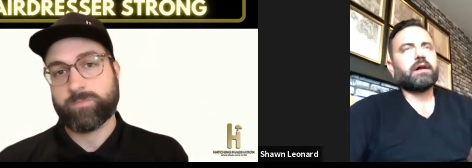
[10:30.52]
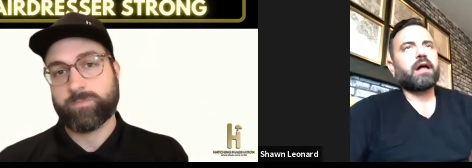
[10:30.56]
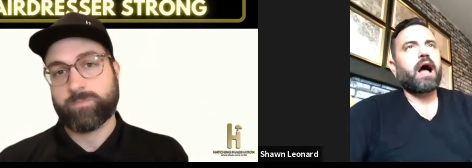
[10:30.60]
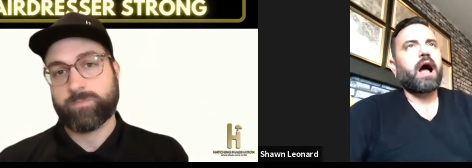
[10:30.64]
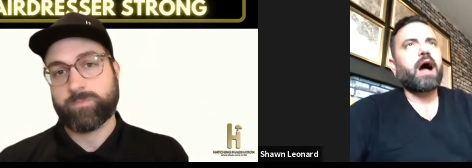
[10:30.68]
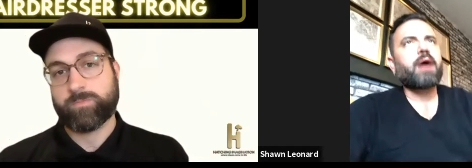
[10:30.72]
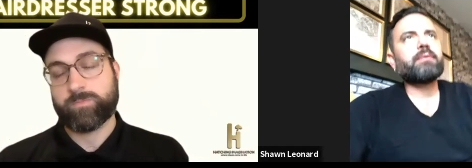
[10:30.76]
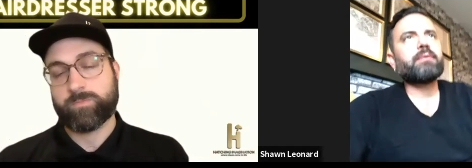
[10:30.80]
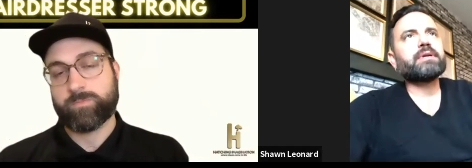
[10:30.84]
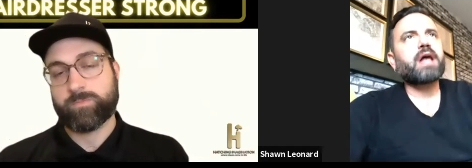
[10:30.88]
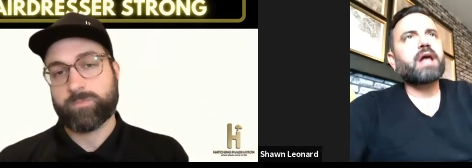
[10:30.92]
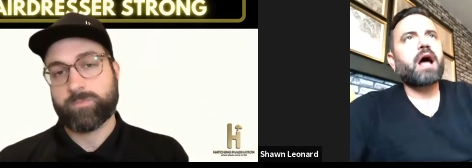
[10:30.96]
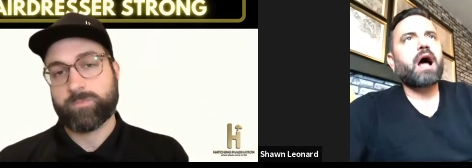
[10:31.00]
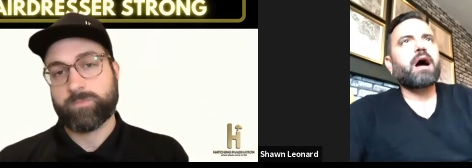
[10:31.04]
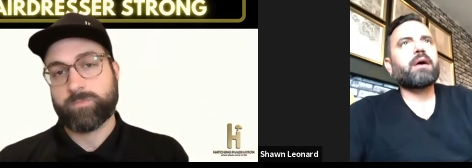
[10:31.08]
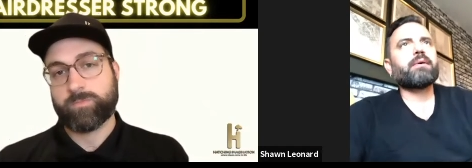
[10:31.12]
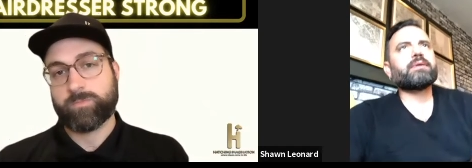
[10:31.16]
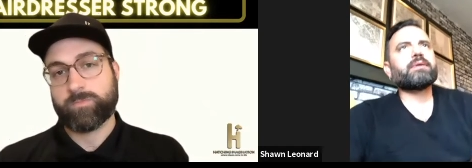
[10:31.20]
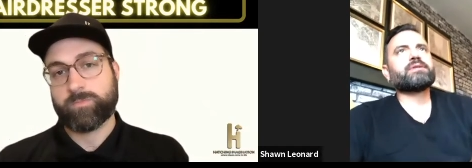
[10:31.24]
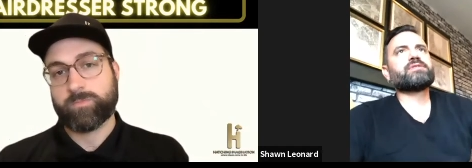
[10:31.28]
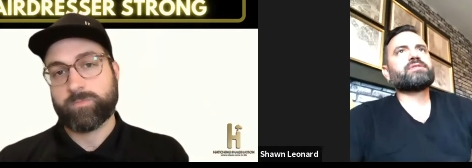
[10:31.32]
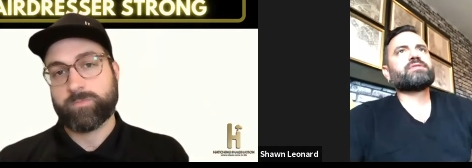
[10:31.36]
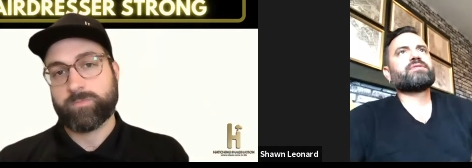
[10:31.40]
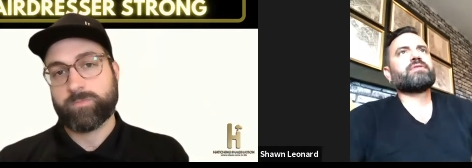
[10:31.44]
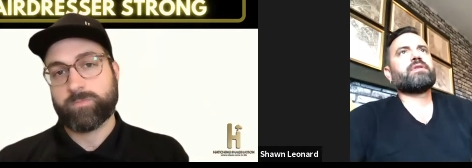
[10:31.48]
Speaker 1: I would, I would,
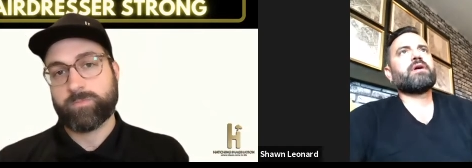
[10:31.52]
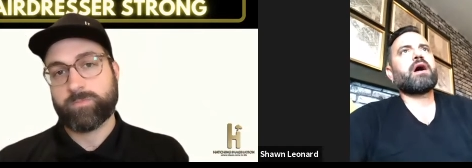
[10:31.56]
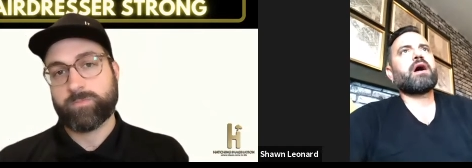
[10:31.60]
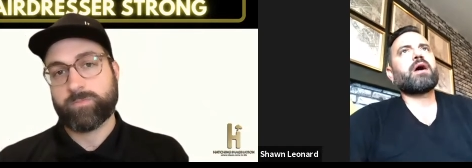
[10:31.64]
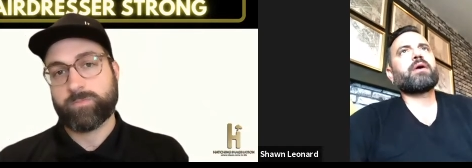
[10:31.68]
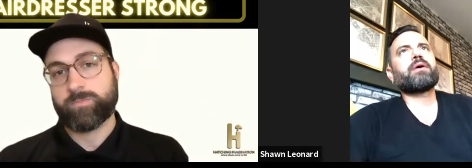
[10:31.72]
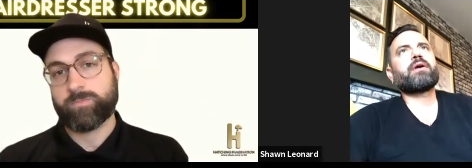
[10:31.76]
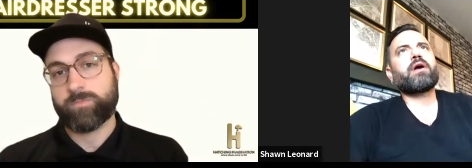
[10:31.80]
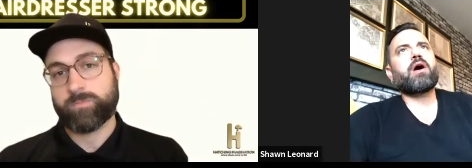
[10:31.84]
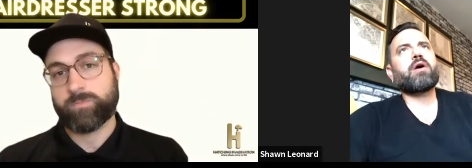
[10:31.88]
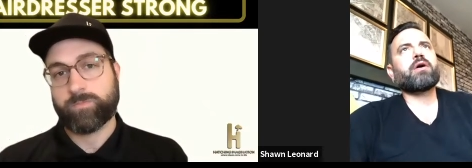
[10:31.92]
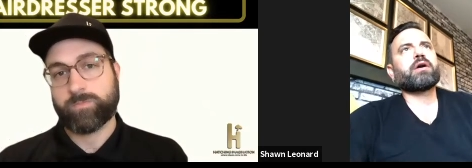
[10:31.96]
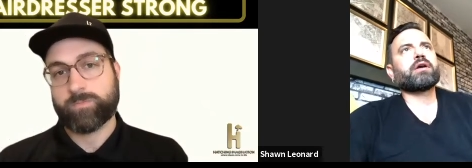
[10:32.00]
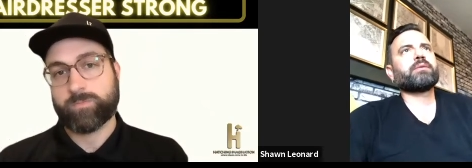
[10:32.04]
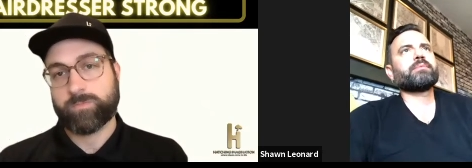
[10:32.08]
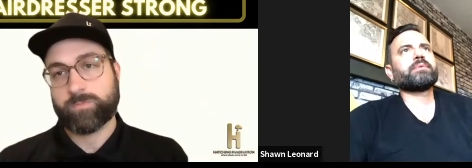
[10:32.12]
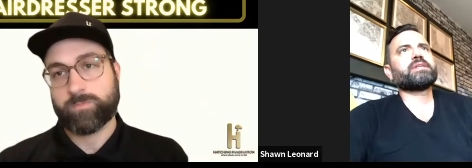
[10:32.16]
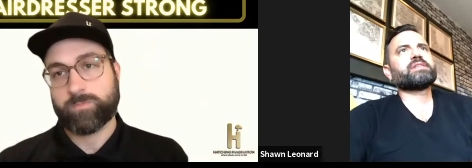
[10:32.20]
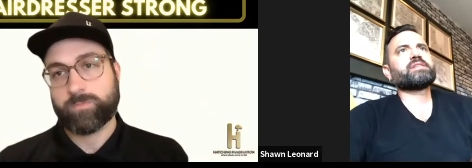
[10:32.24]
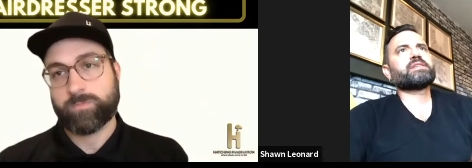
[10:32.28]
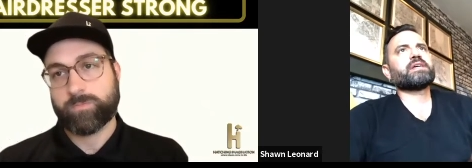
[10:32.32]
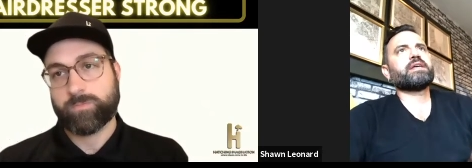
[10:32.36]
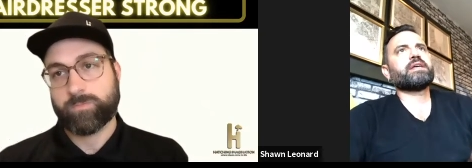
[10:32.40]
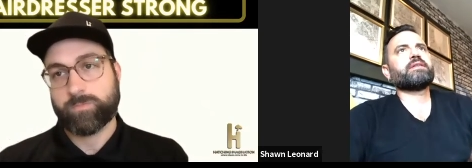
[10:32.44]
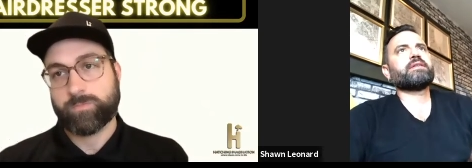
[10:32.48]
I would arguably
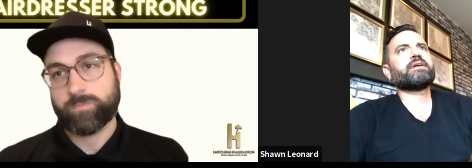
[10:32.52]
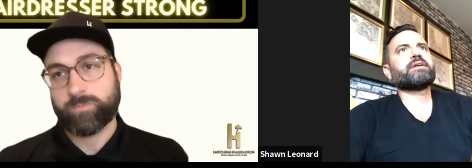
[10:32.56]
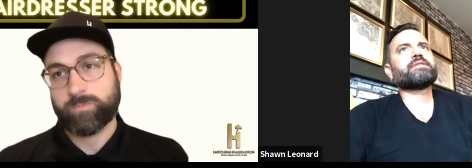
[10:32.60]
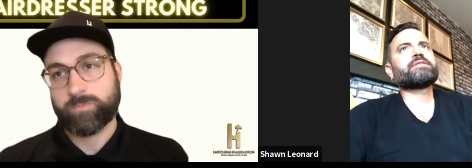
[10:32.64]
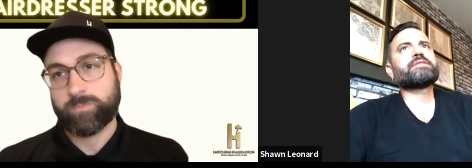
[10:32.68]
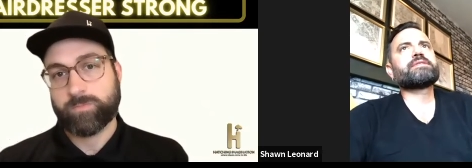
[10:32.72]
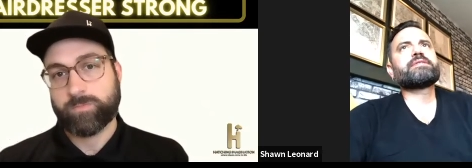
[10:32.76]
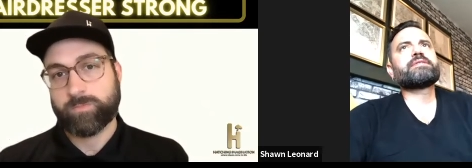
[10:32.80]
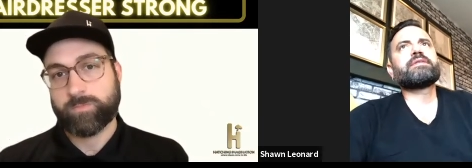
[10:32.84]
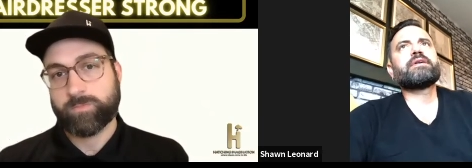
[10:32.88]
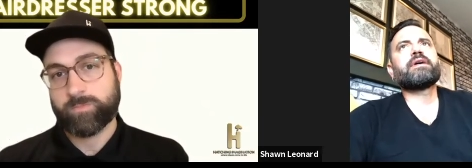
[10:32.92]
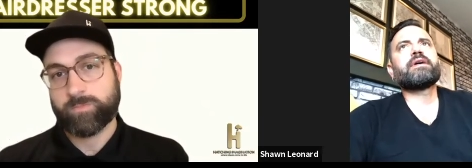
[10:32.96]
say this.